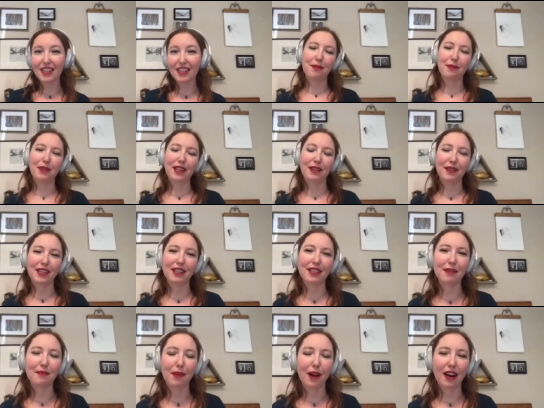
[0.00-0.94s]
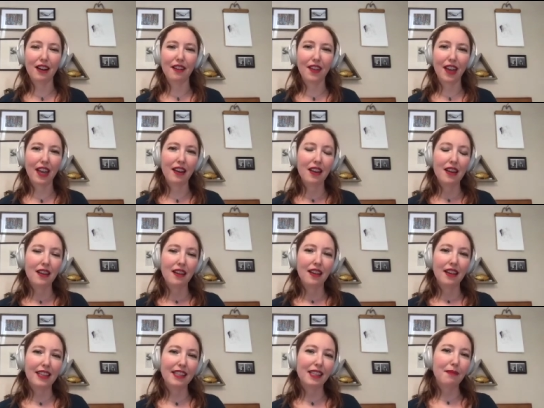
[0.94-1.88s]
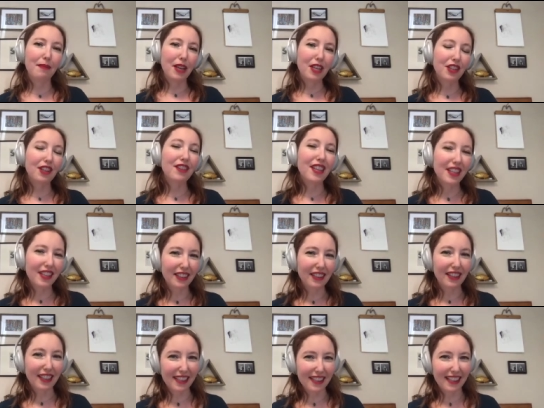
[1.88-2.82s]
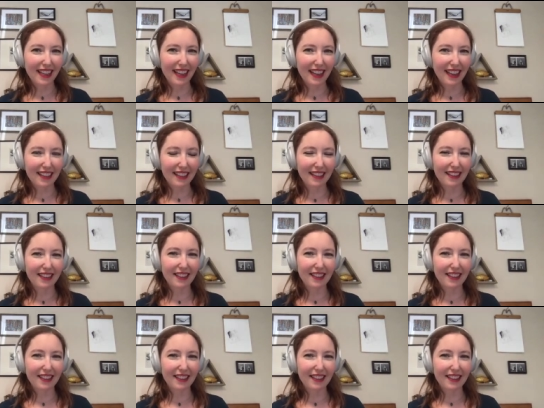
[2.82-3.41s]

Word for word: framework, which isn't part of it, is to make sure that you're listening